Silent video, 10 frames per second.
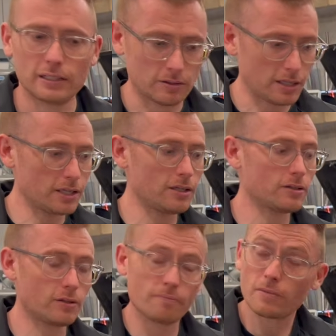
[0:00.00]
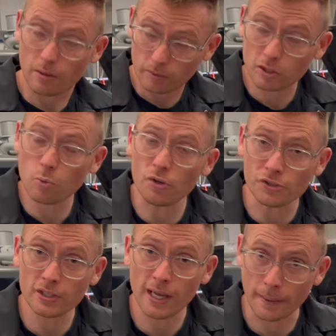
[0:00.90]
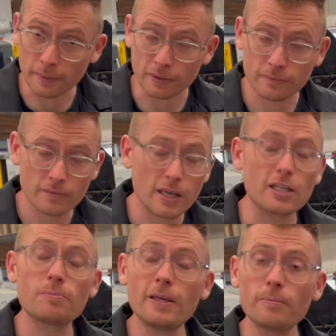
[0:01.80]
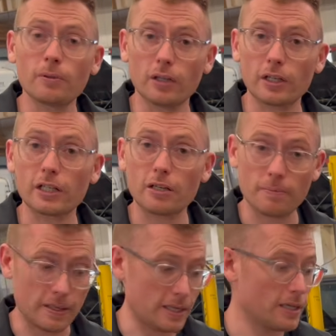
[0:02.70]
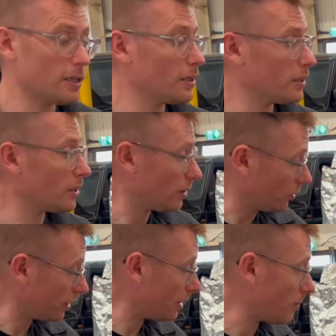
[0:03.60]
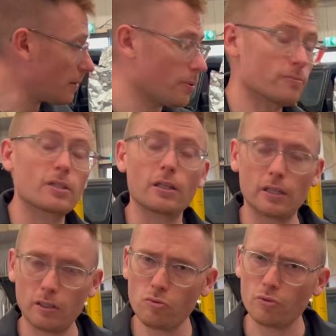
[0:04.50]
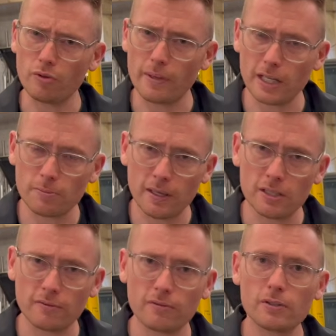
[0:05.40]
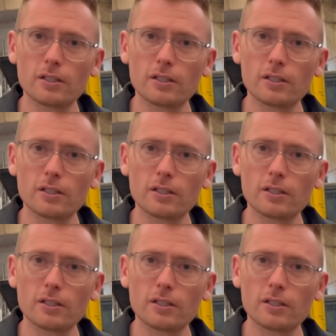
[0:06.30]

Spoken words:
They're going to, because what's going to happen is people are going to be looking at my pumps, they're going to think, oh, they're a bit expensive.